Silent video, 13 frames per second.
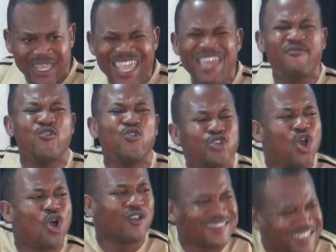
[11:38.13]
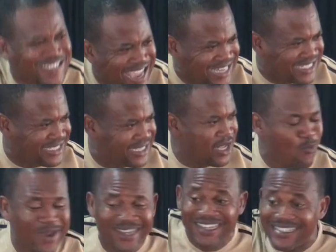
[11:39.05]
Even God said,
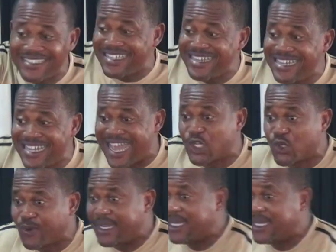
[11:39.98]
with this thing they are doing,